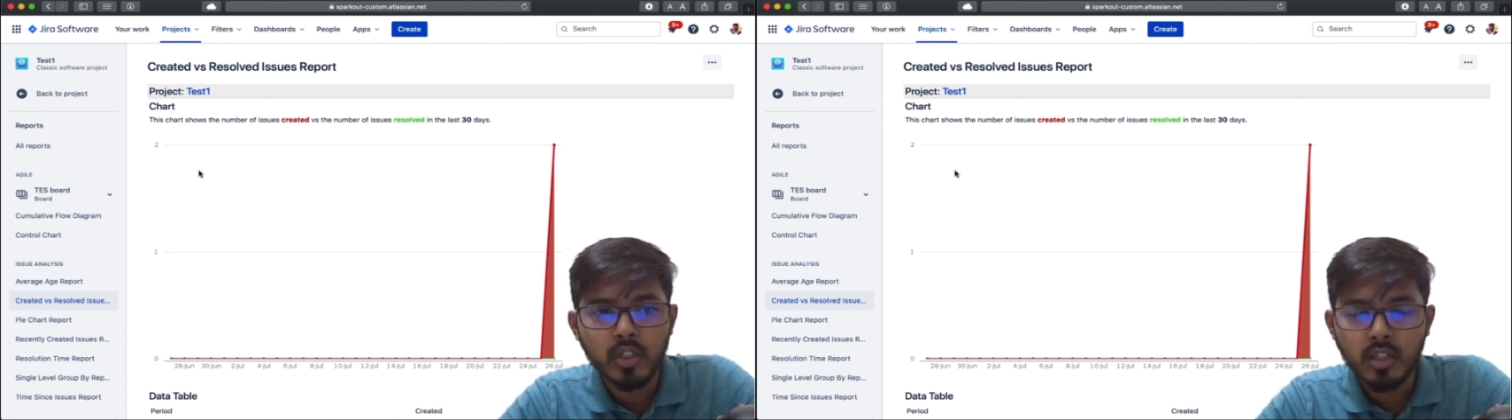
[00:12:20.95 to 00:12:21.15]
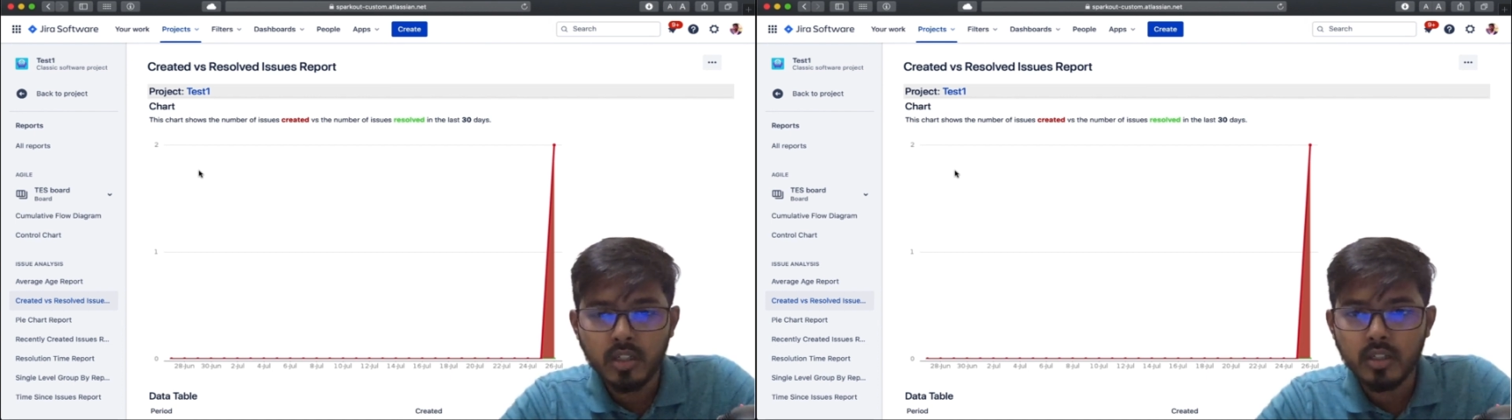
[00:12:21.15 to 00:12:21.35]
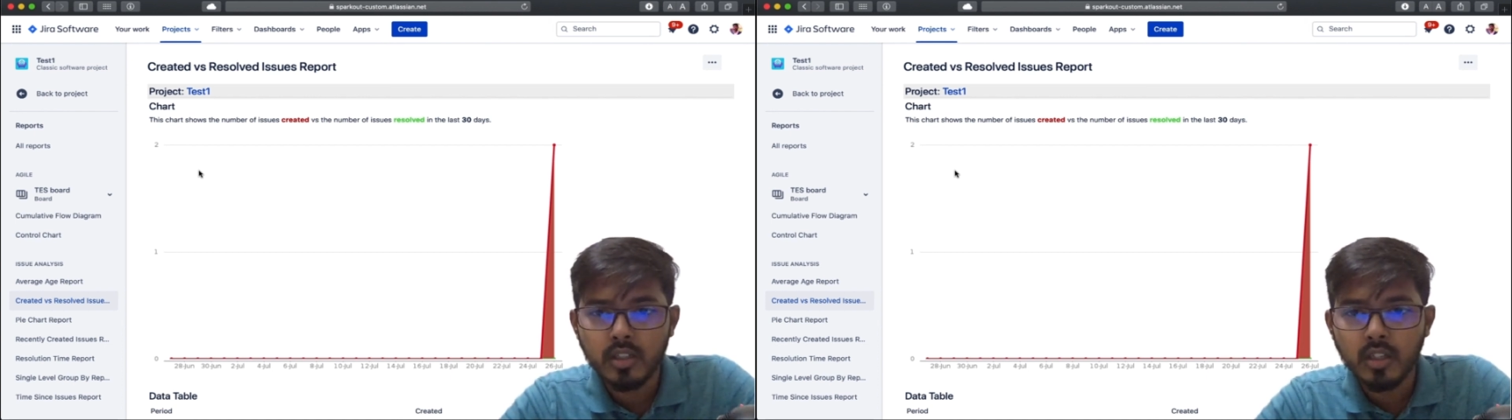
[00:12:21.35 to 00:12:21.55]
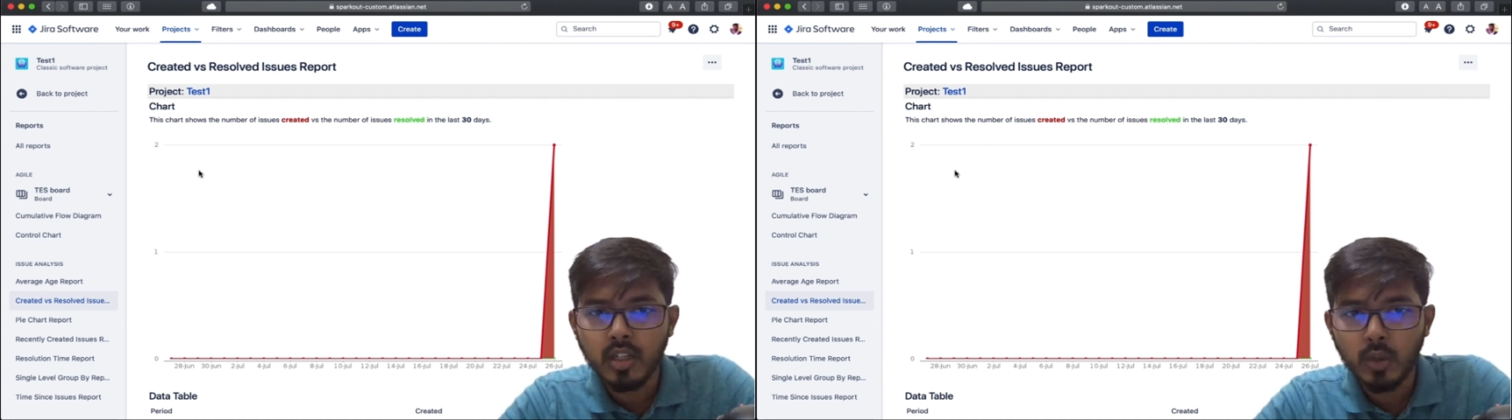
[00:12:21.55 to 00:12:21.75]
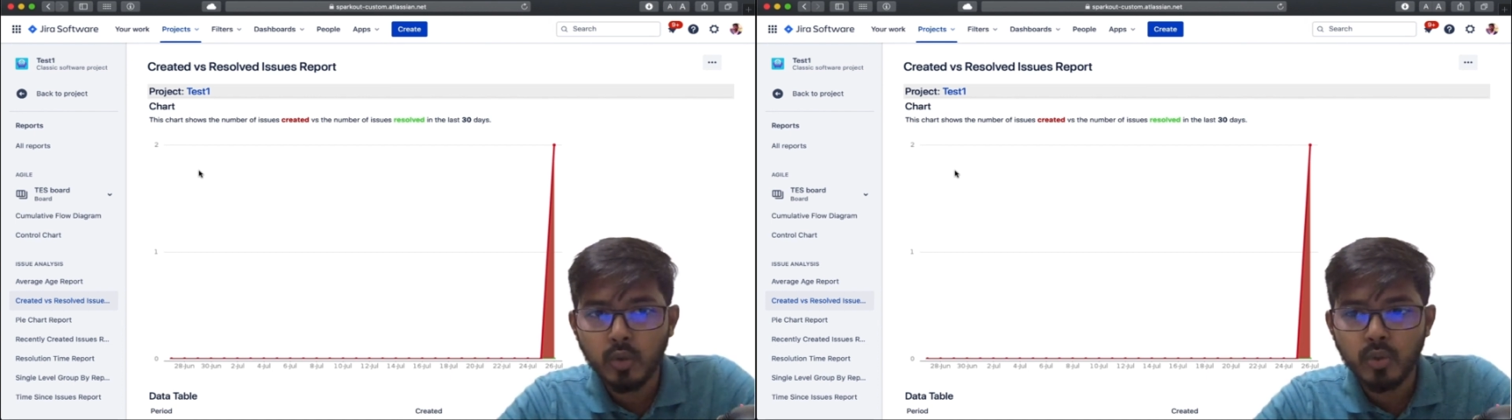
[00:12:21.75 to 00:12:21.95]

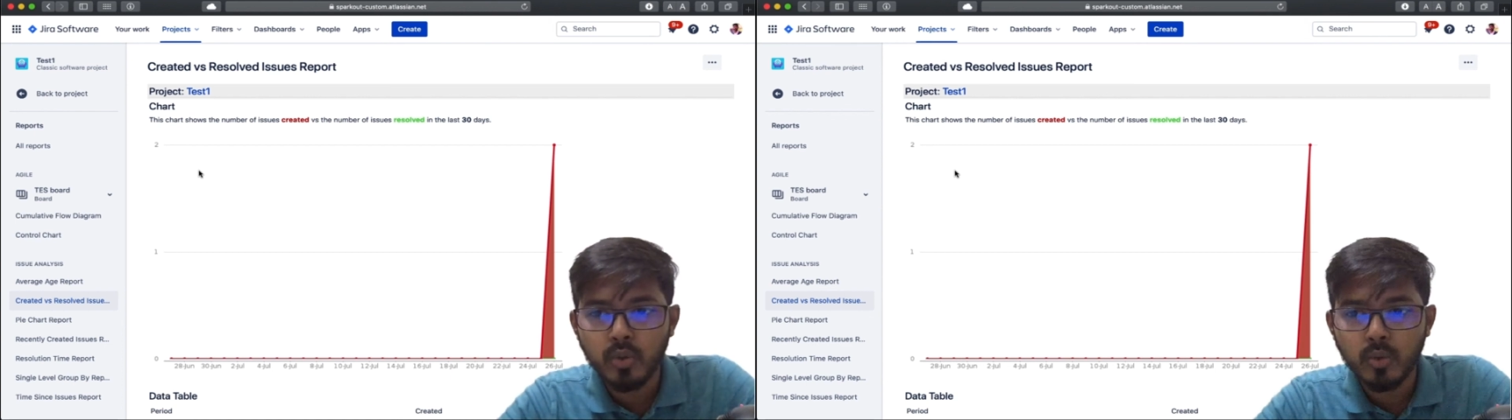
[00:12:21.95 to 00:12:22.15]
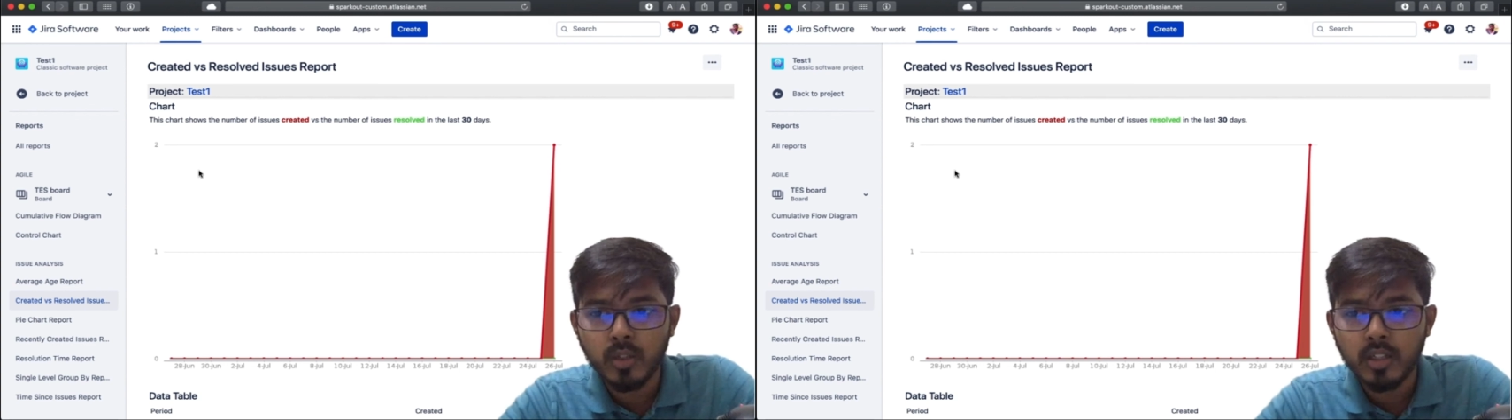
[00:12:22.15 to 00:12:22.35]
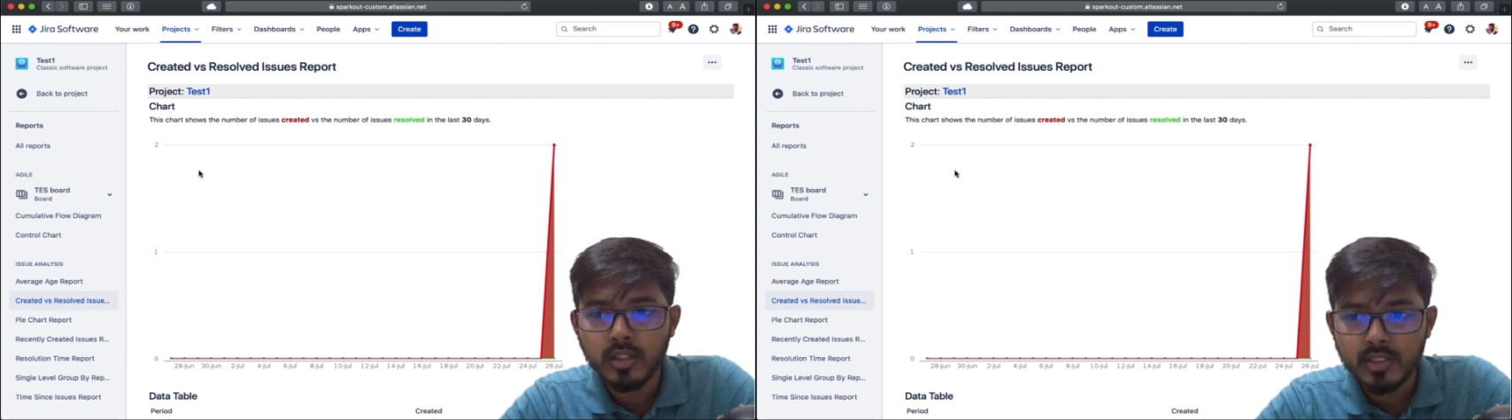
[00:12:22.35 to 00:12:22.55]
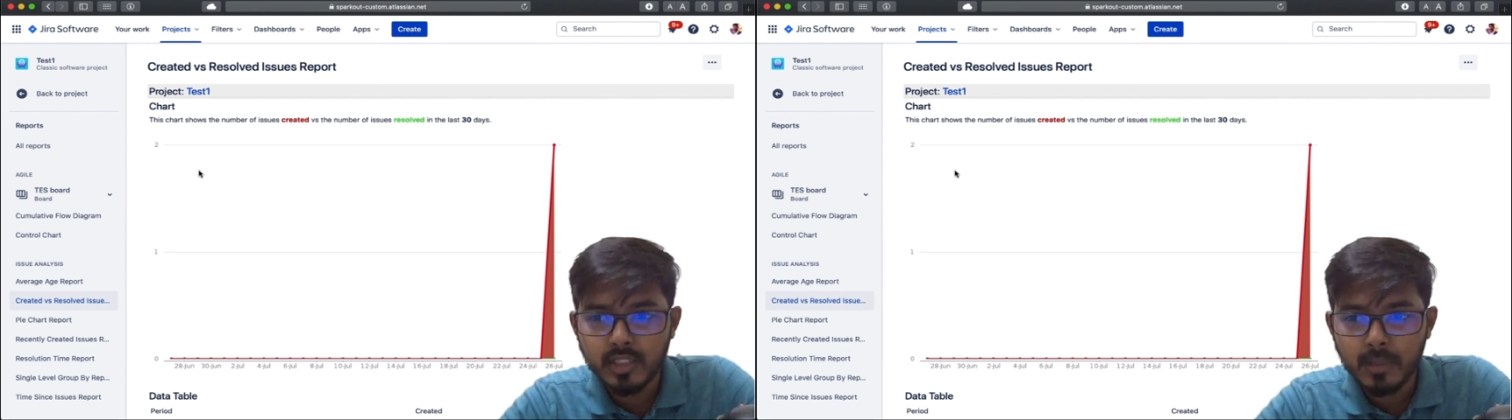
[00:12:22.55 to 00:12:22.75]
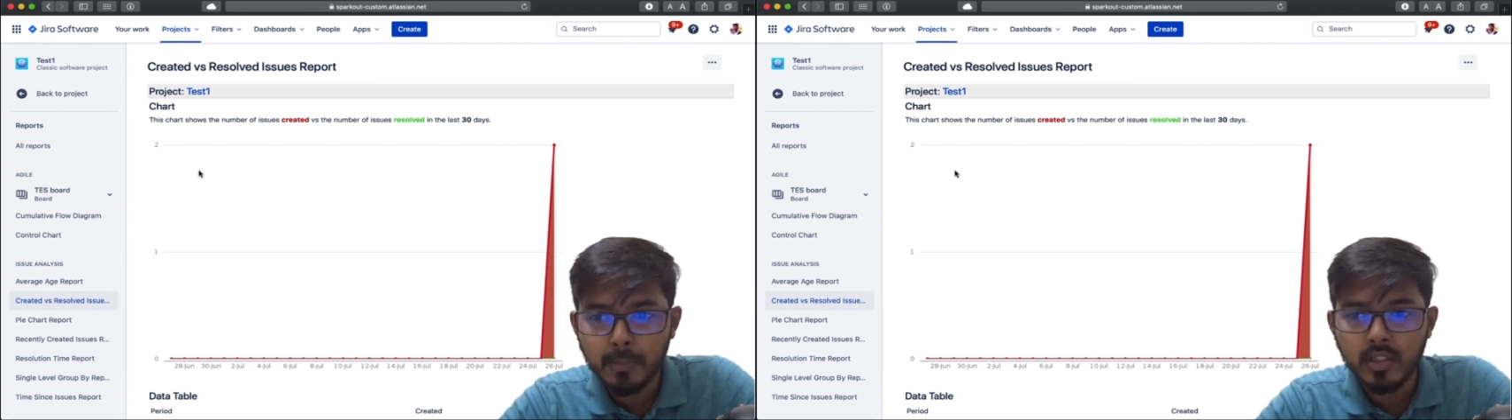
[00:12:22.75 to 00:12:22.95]
how to set
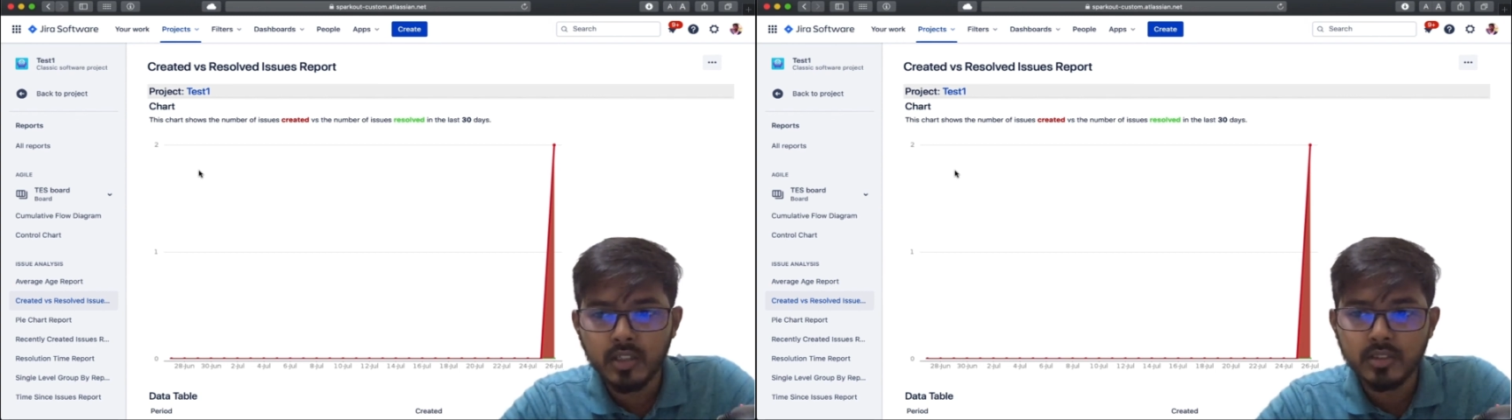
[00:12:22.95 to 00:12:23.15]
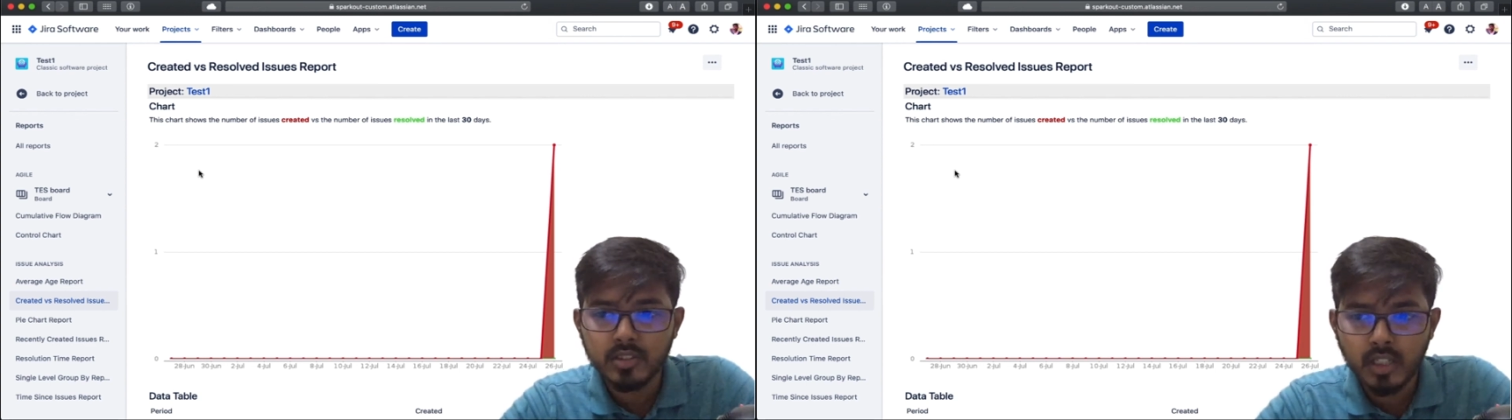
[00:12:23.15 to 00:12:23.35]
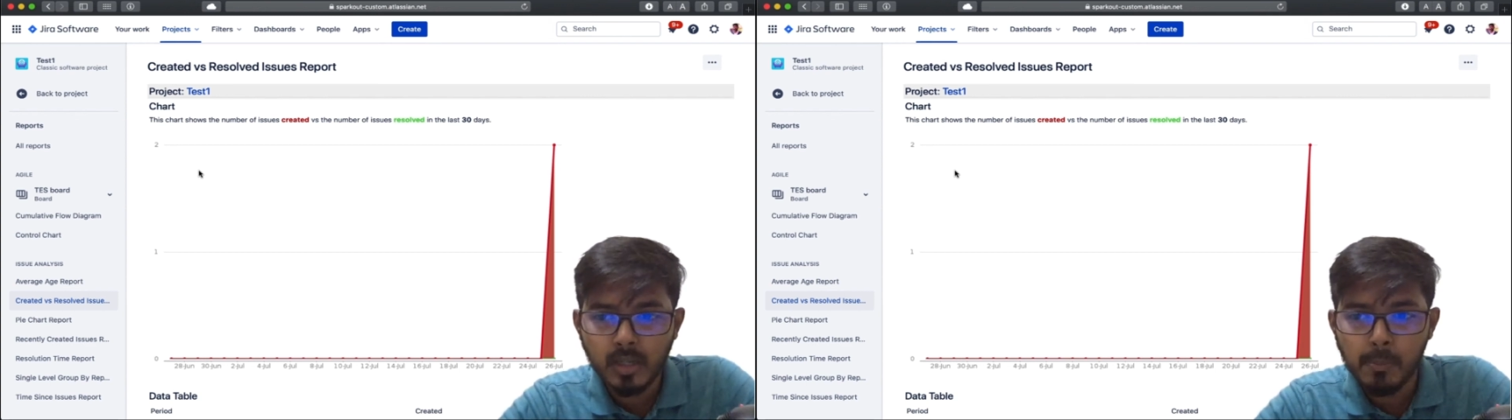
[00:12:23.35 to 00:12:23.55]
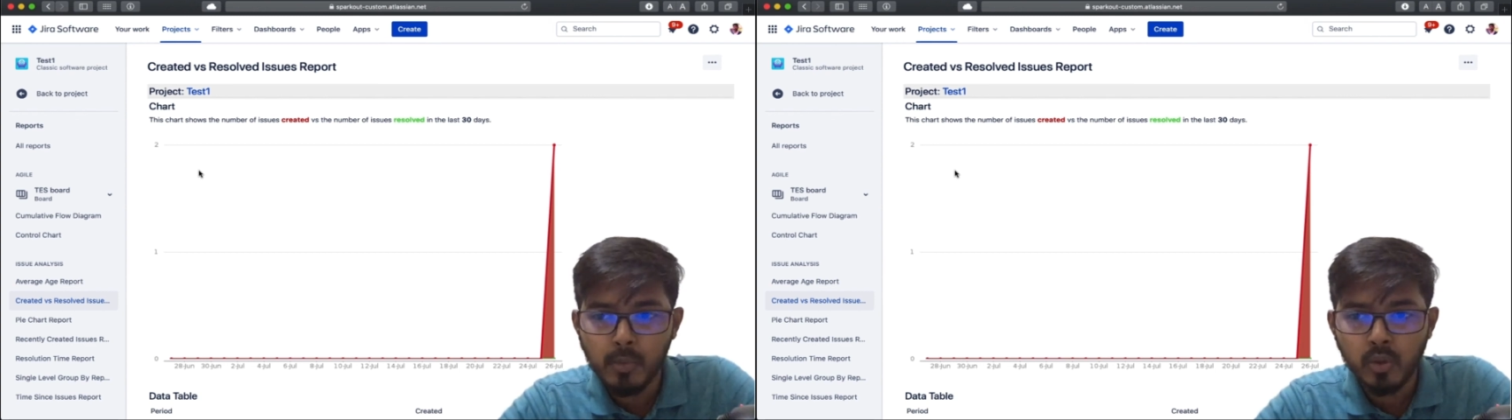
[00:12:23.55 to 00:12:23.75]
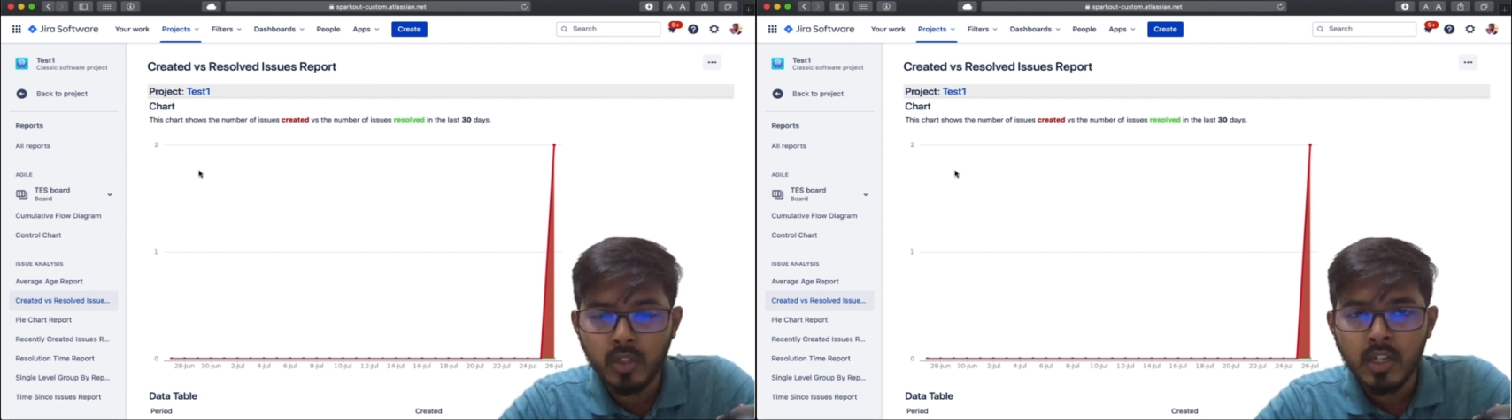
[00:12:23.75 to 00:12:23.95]
up a Scrum board,